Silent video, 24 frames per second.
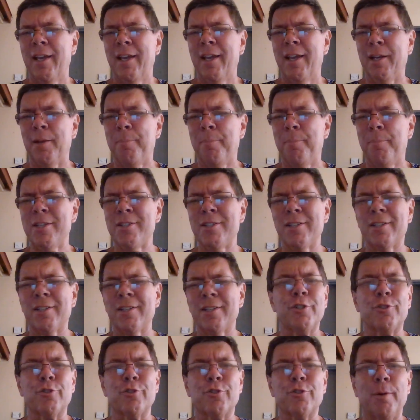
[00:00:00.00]
and a
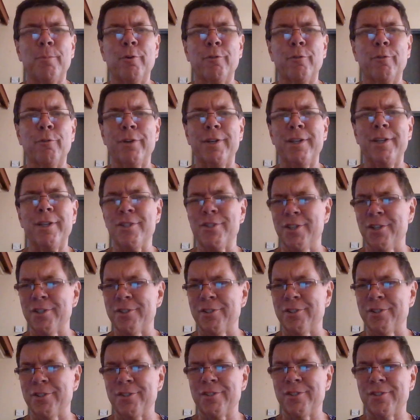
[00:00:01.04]
basically trouble-free
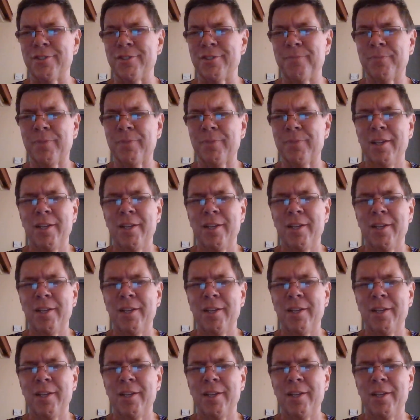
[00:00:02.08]
existence.